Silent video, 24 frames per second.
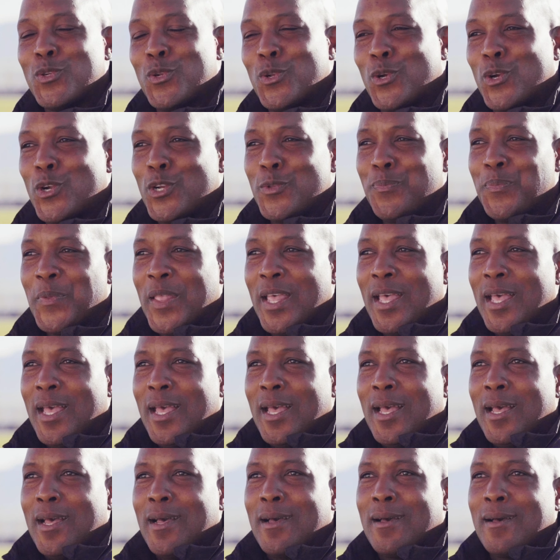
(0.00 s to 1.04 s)
to learn,
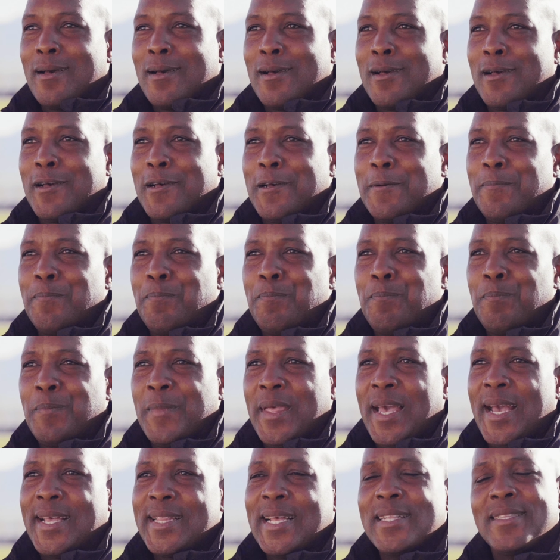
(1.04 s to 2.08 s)
and
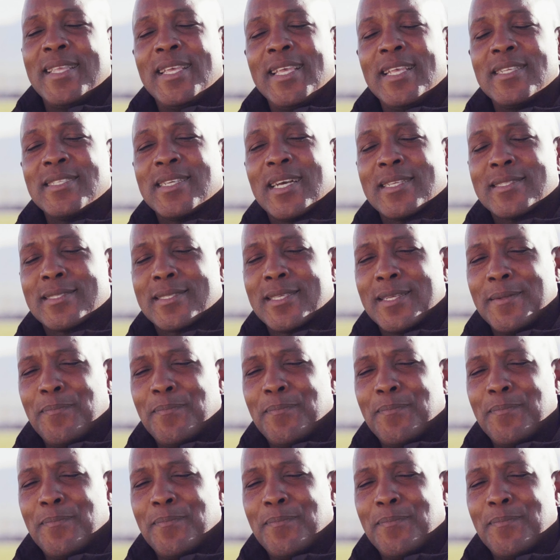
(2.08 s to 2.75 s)
I think he's got